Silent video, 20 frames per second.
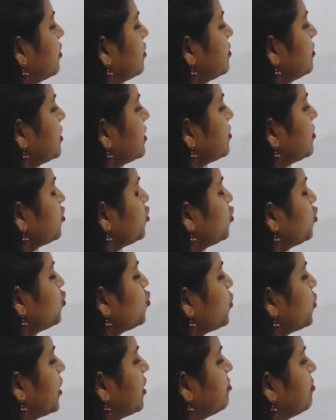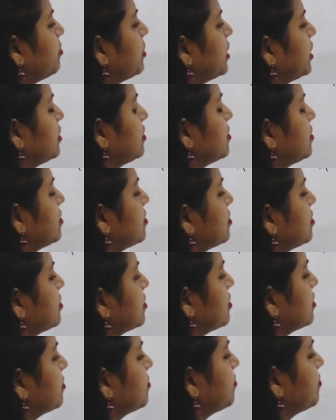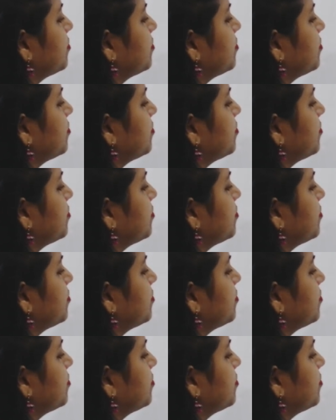6 to 12 months